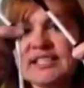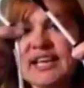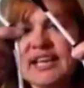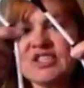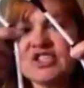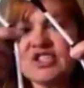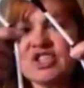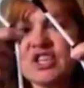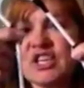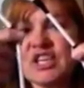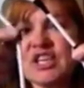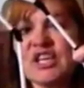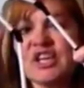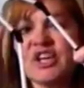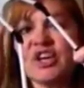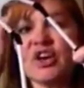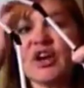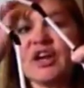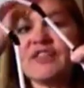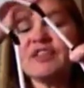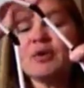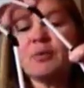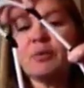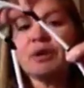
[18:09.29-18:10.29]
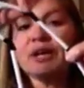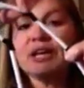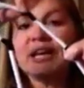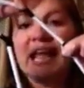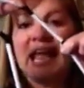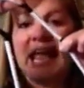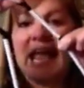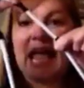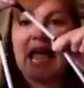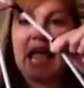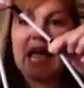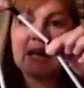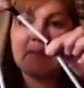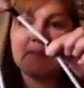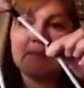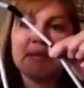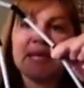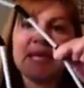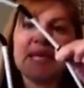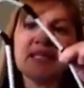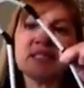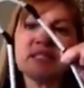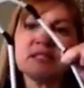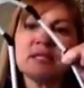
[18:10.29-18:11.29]
a section here, and then we're going to add a
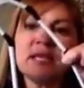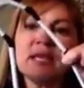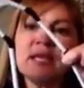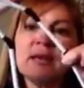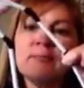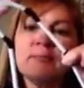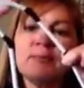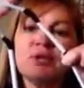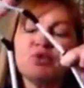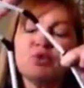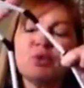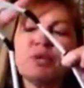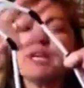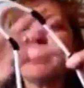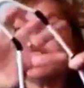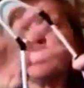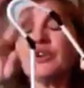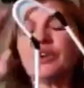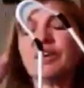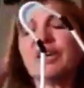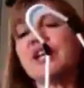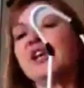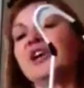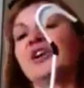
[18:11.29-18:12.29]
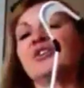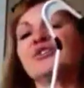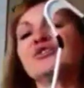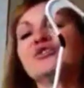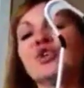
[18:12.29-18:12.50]
piece between here and here.